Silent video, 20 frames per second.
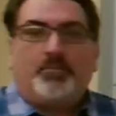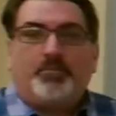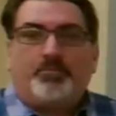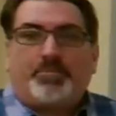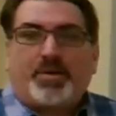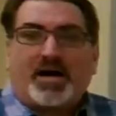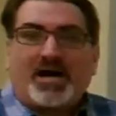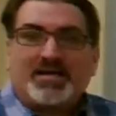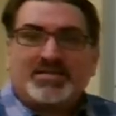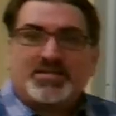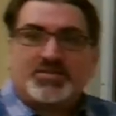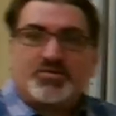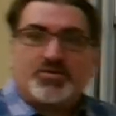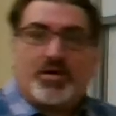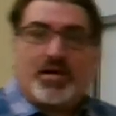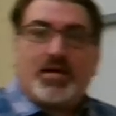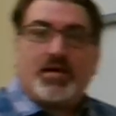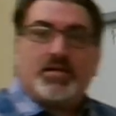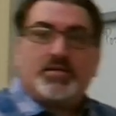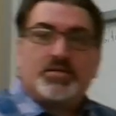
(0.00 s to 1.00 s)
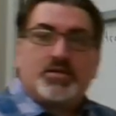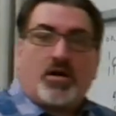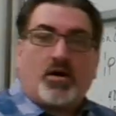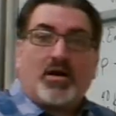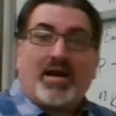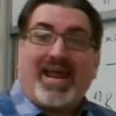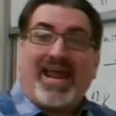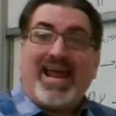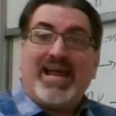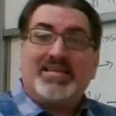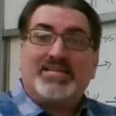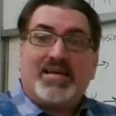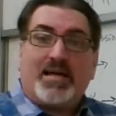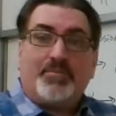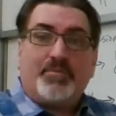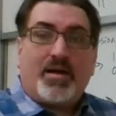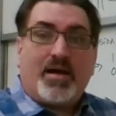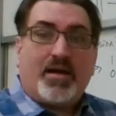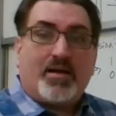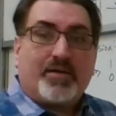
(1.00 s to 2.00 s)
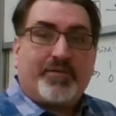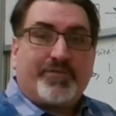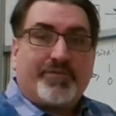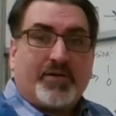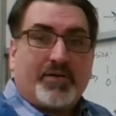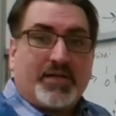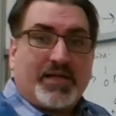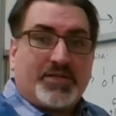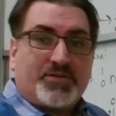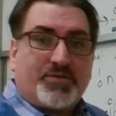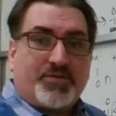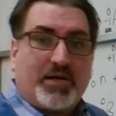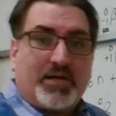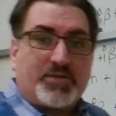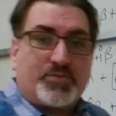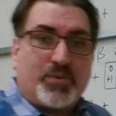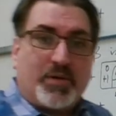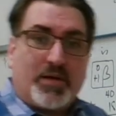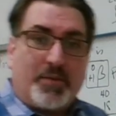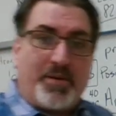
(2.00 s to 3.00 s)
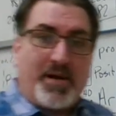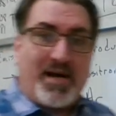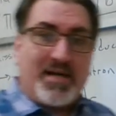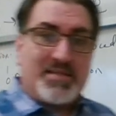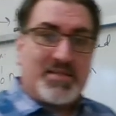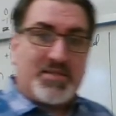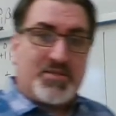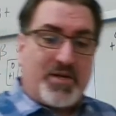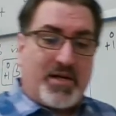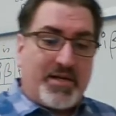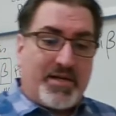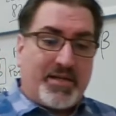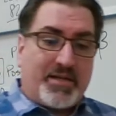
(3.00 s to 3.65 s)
Positrons are antimatter for electrons. When a positron and